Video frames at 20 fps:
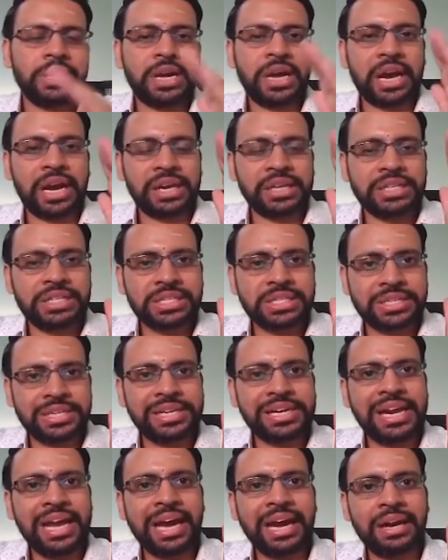I
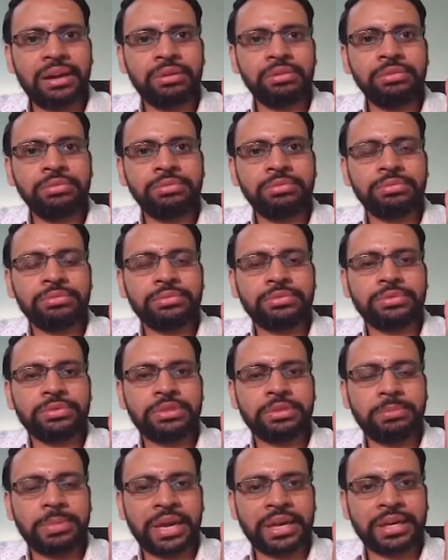still have
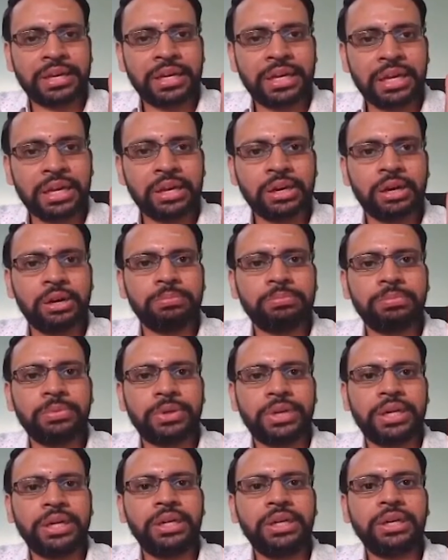the magnetic
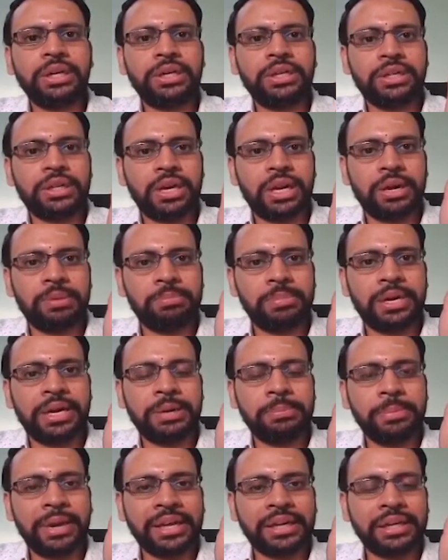component,
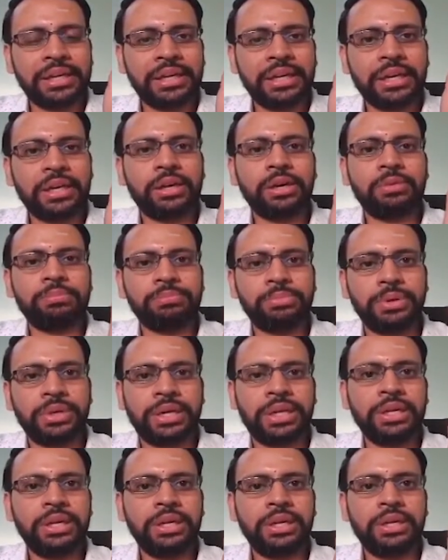applied magnetic
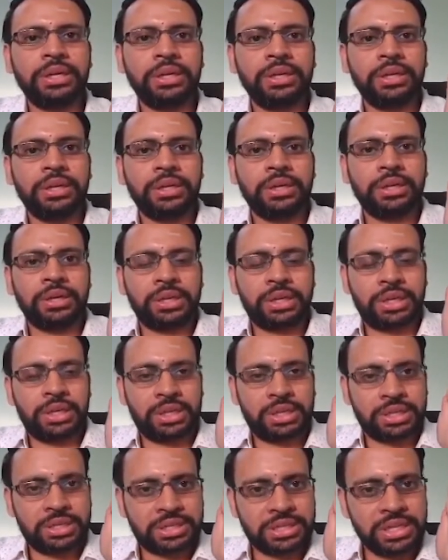component
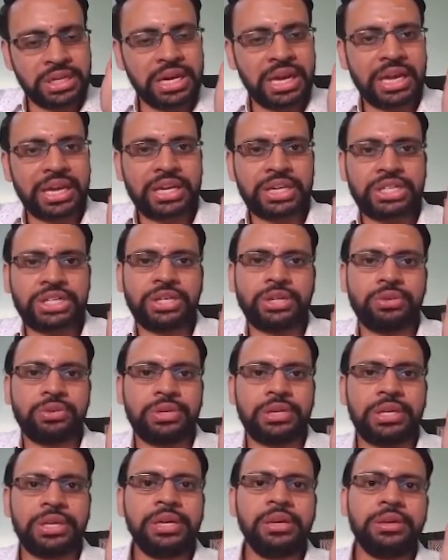in the Z direction
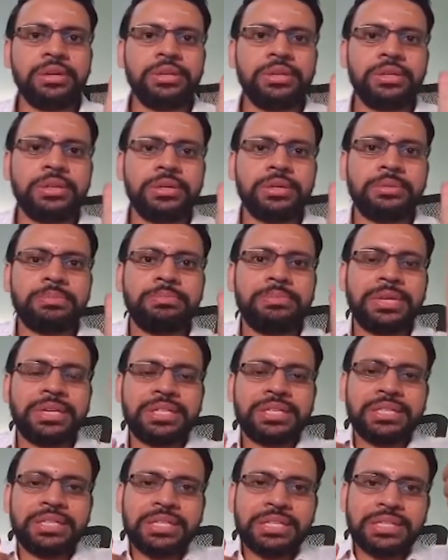only,
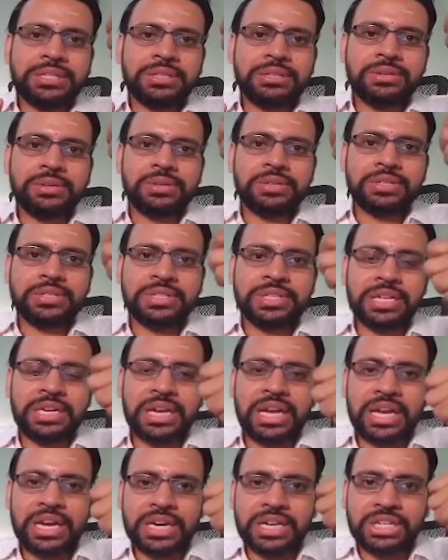but this Z
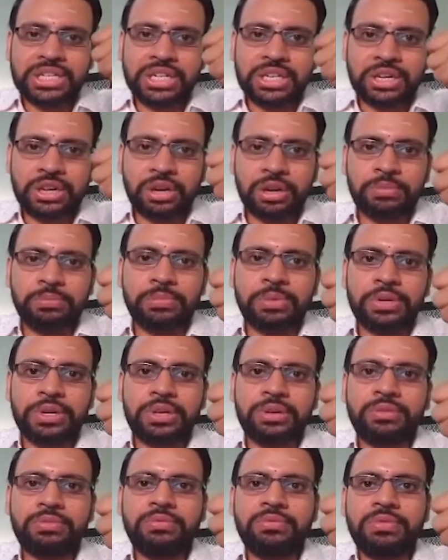direction
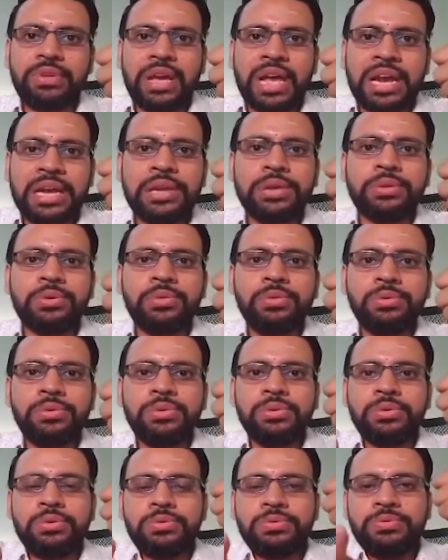component value
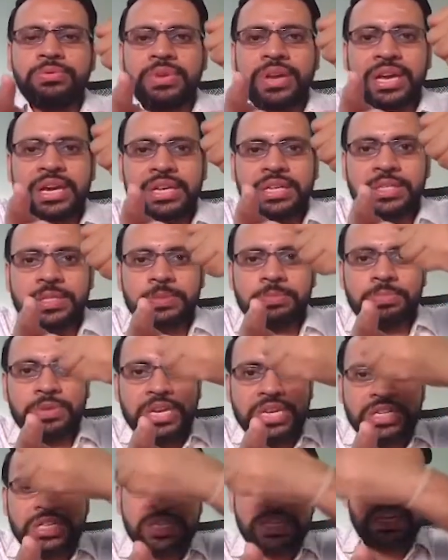varies
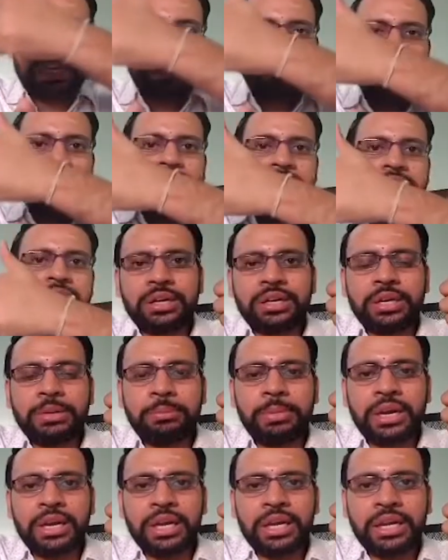spatially
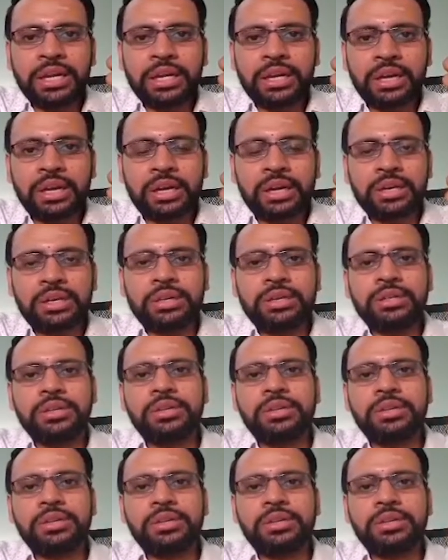depending on